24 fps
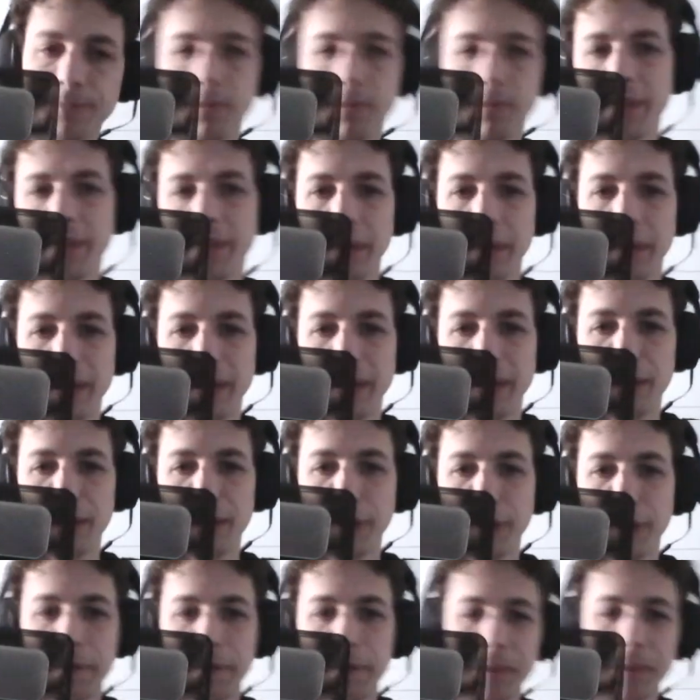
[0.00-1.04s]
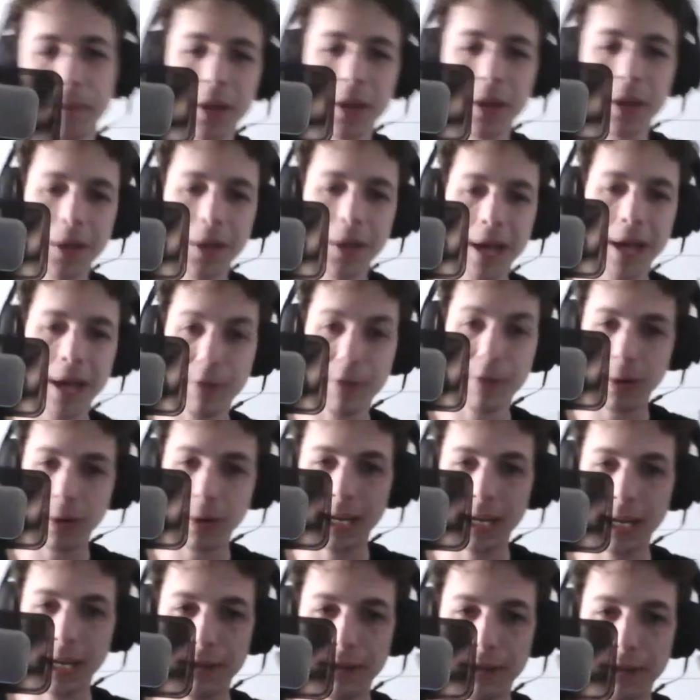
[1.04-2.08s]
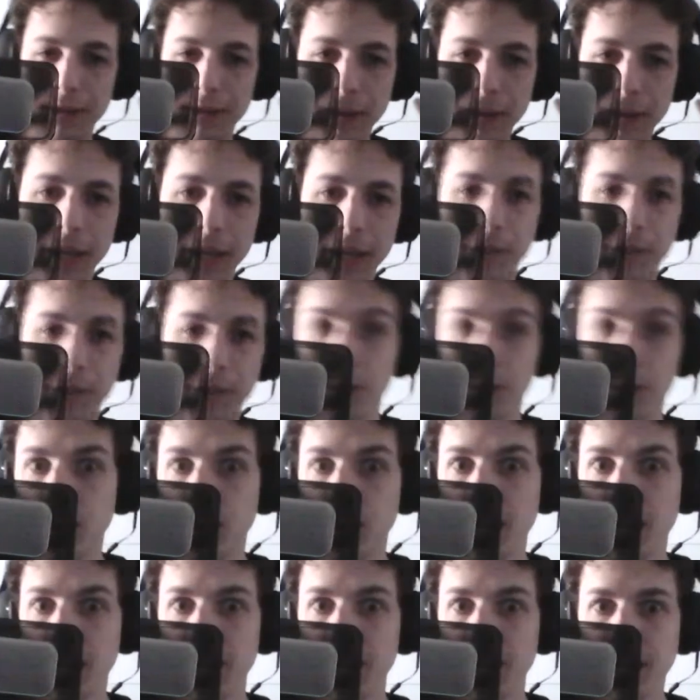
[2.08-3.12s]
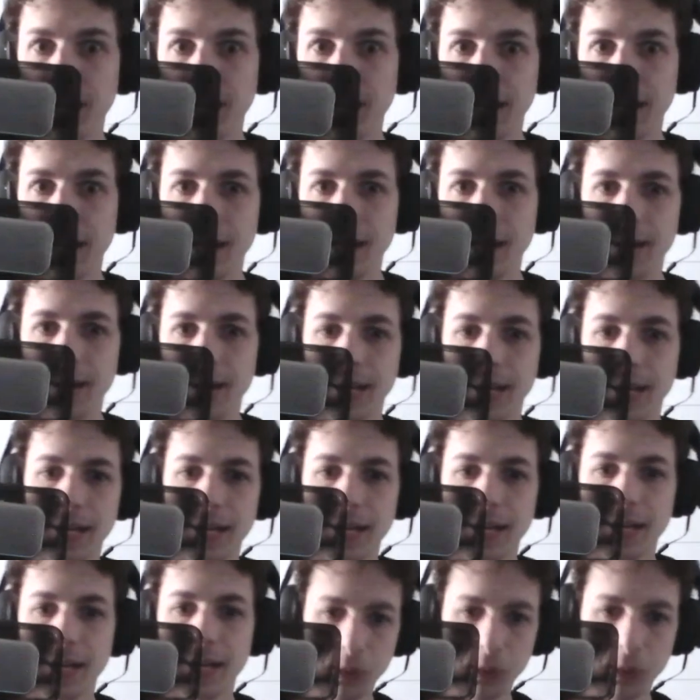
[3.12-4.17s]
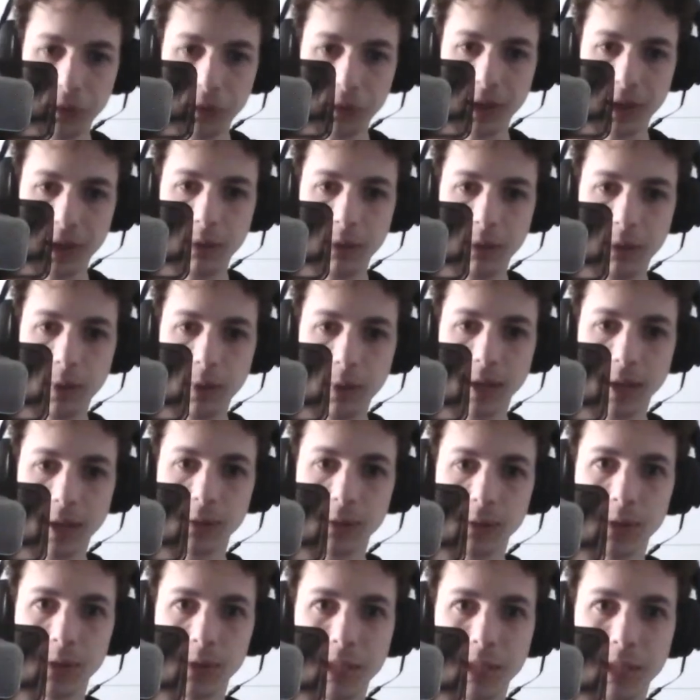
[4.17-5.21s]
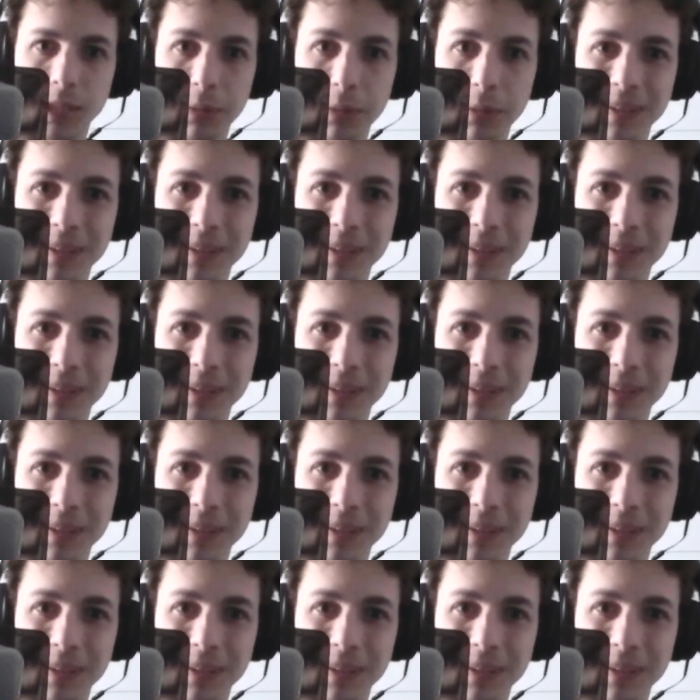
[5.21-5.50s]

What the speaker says: That'll be a lot of fun. Have a great evening. Thank you for joining, and hopefully we'll get some sleep.